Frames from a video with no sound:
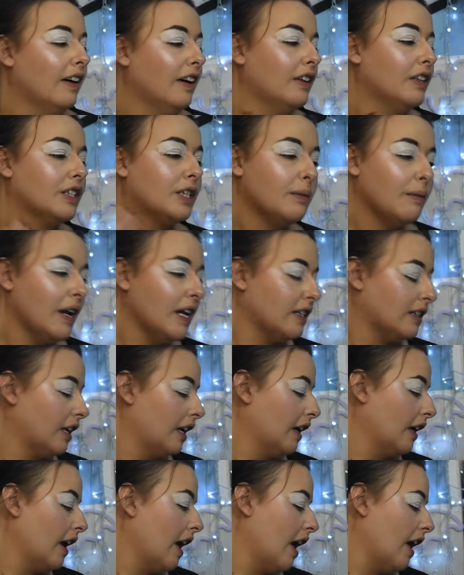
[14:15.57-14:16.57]
It looked
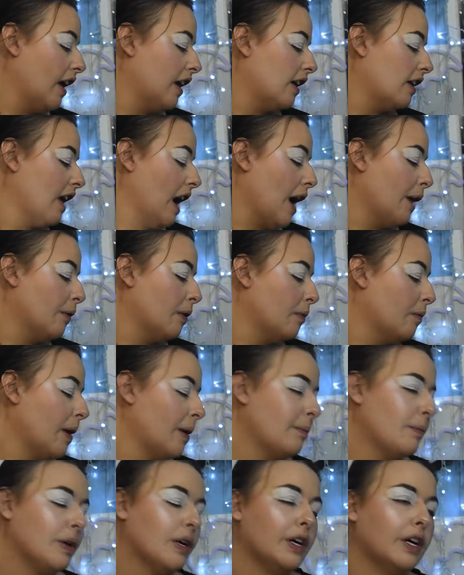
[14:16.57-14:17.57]
amazing. And I
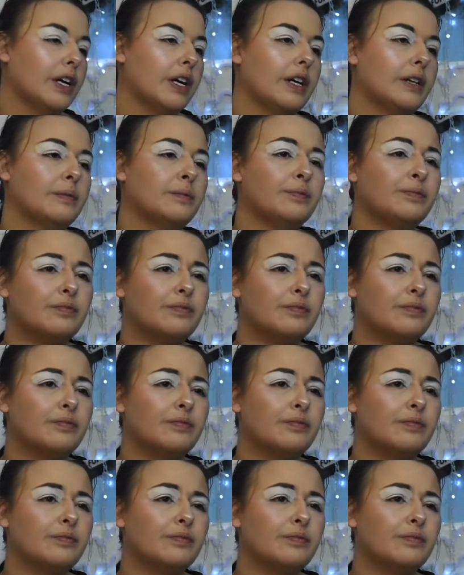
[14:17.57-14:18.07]
remember